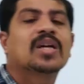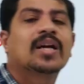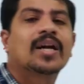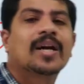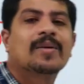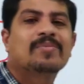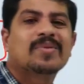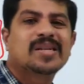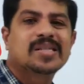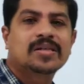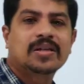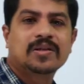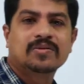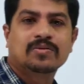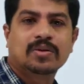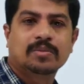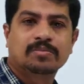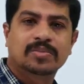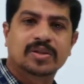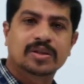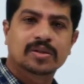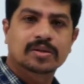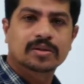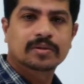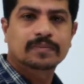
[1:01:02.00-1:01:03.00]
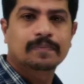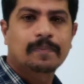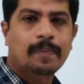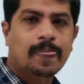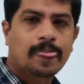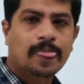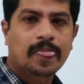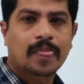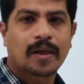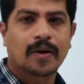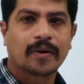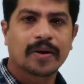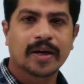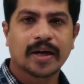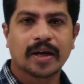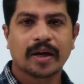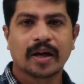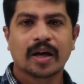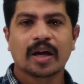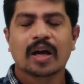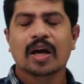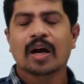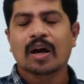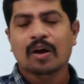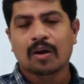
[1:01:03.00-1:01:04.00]
and Laplace transforms. Okay,
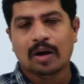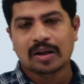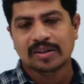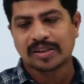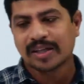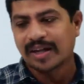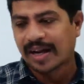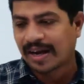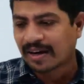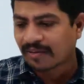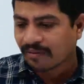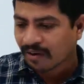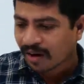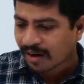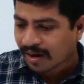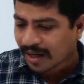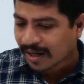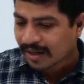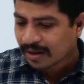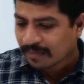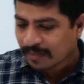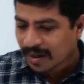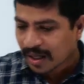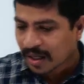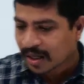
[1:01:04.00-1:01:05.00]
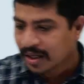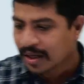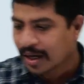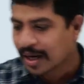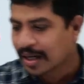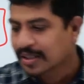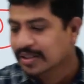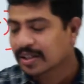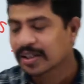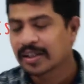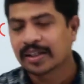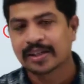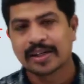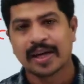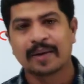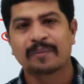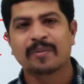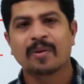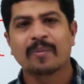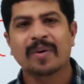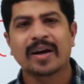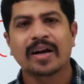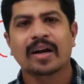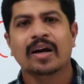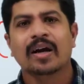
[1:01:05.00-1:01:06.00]
sir, I want ultimately answer in time
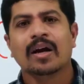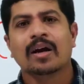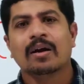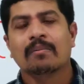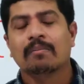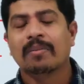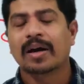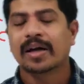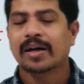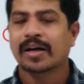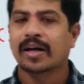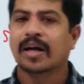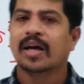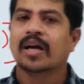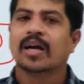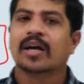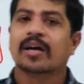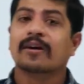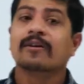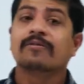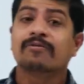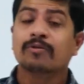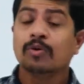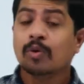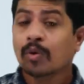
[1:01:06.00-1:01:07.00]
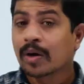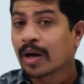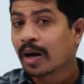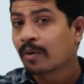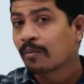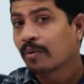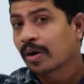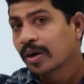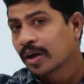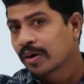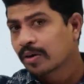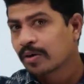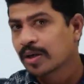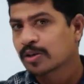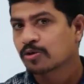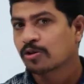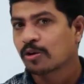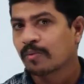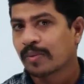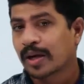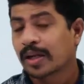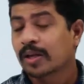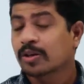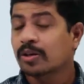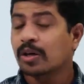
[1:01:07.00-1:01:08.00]
domain, but if you convert into S
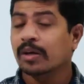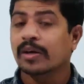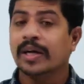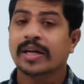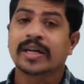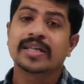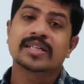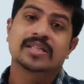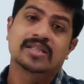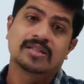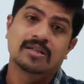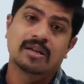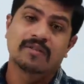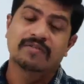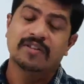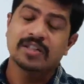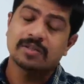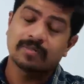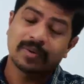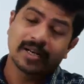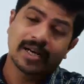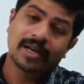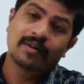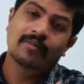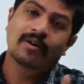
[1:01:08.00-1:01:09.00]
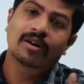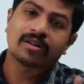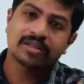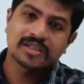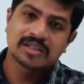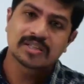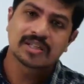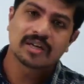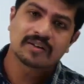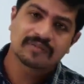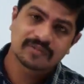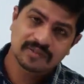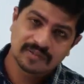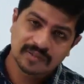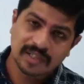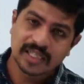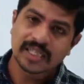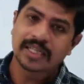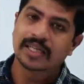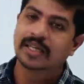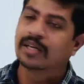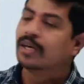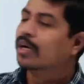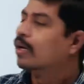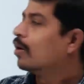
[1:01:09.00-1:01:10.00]
domain, you are getting C of S, but I want C of
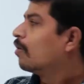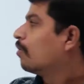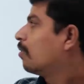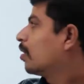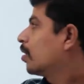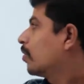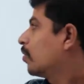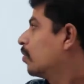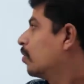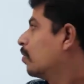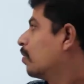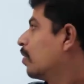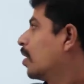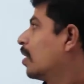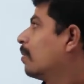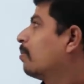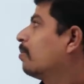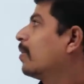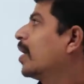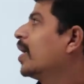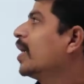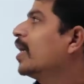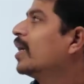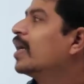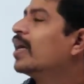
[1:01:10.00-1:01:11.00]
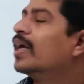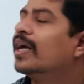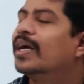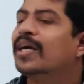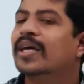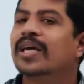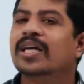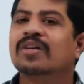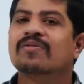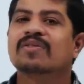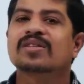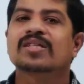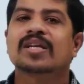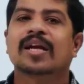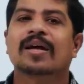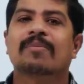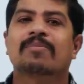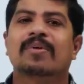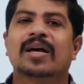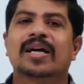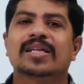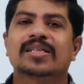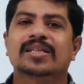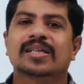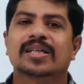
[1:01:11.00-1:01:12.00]
T. What to do? Apply inverse
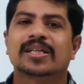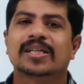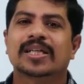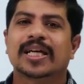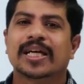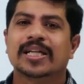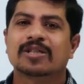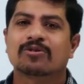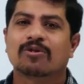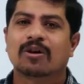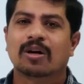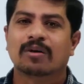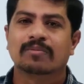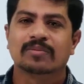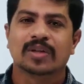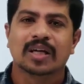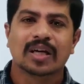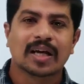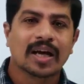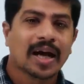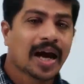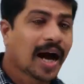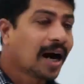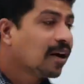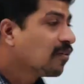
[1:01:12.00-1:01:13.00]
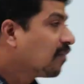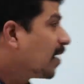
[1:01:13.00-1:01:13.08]
Laplace transform, and